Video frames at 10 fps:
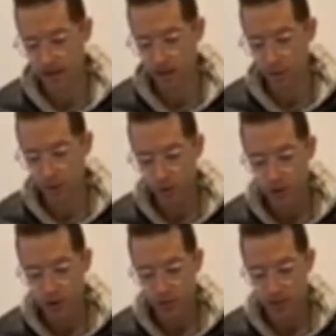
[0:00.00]
We
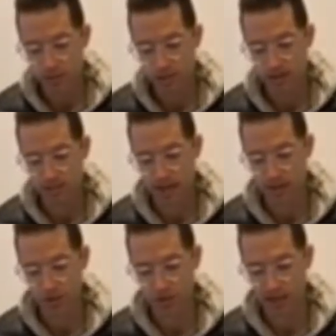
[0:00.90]
also want to bring the
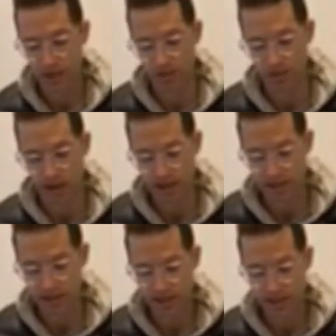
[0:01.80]
Paschal
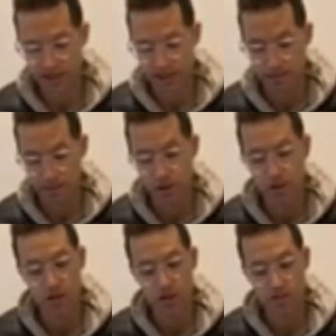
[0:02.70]
sacrifice.
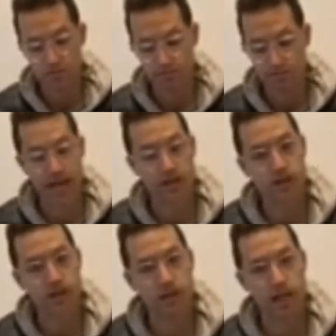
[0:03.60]
Moses
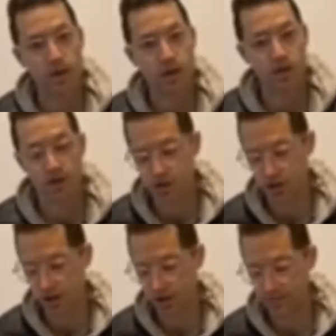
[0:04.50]
passes over their question to
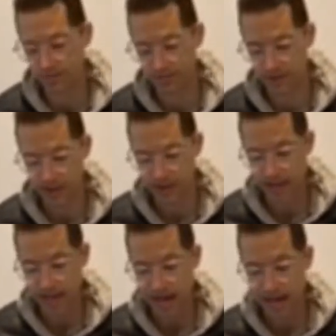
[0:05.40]
God,
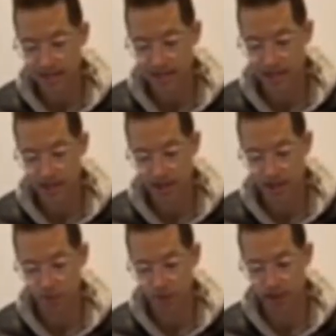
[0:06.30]
asking
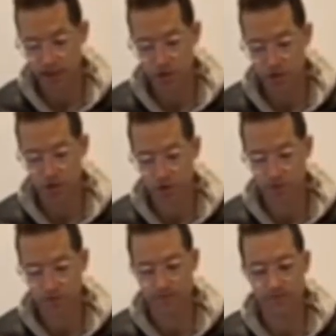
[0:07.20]
what they should do.
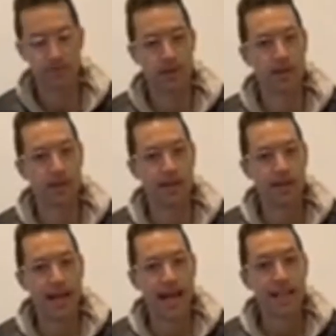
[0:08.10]

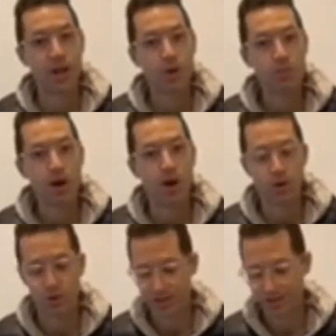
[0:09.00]
And lo and behold,